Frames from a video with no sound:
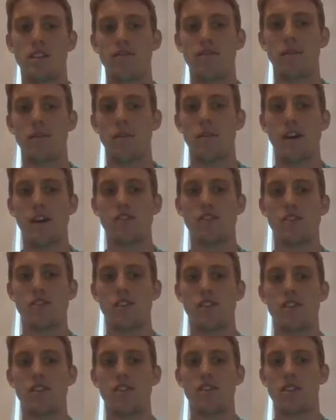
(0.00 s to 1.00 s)

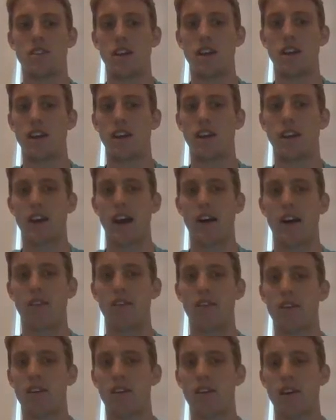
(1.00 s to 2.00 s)
inflammation seen in gout.
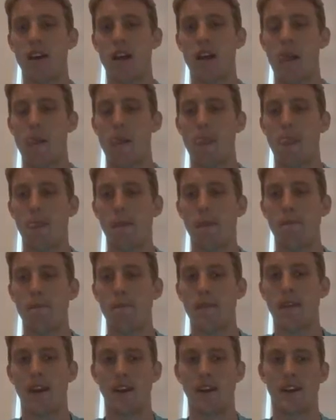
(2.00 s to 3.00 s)

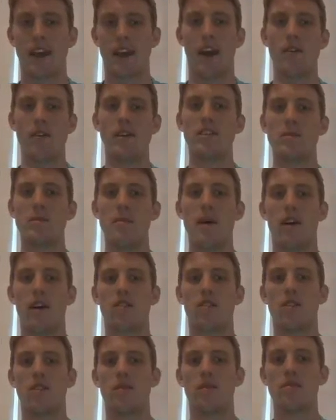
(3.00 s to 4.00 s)
And gout is the
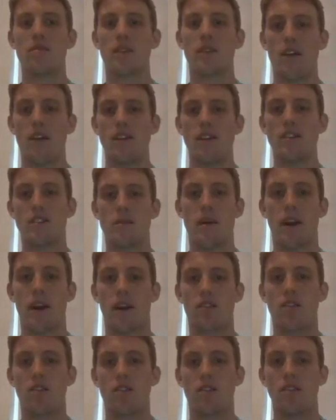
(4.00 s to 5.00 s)
medical
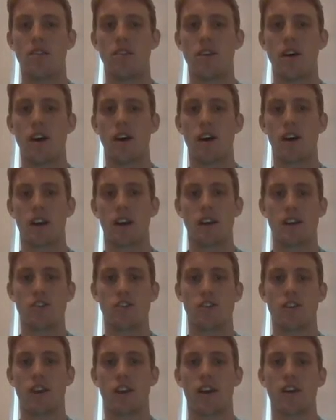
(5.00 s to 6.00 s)

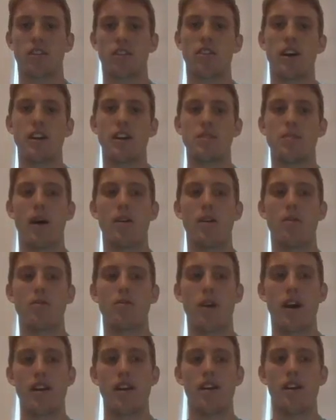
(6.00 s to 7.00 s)
condition characterized by
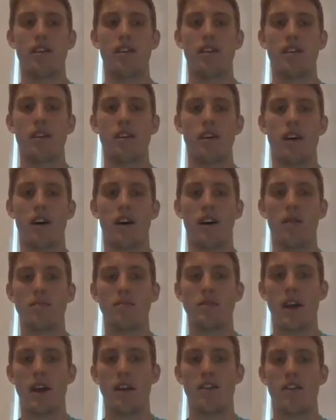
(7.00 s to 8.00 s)
red,
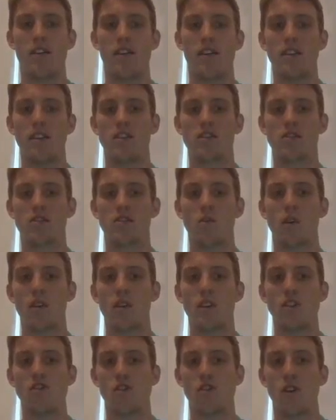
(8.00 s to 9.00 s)
tender, and
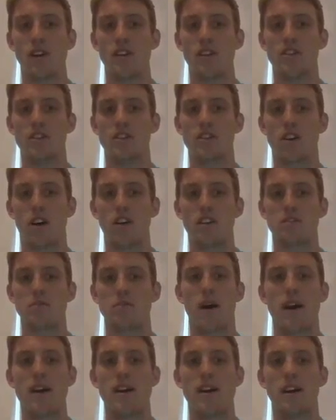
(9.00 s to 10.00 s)
swollen joints caused
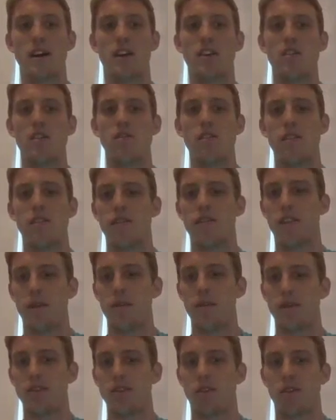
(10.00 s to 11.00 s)
by acute
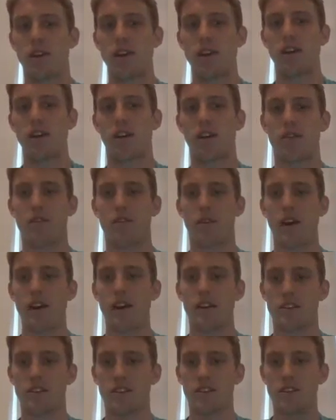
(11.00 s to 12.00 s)
inflammatory
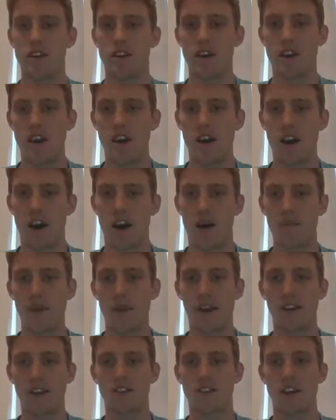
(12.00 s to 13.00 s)
arthritis.
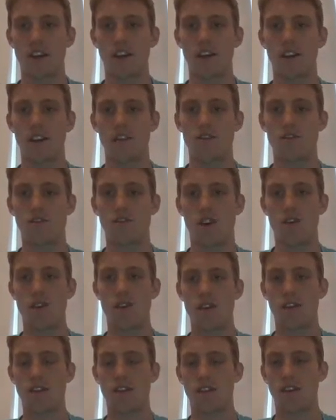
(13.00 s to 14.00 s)
That is shown
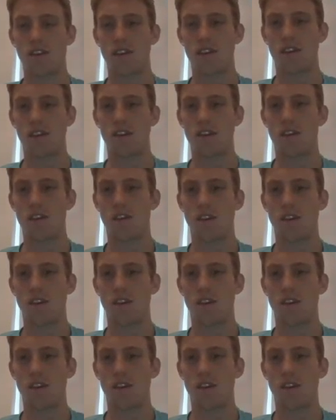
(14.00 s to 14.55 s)
in the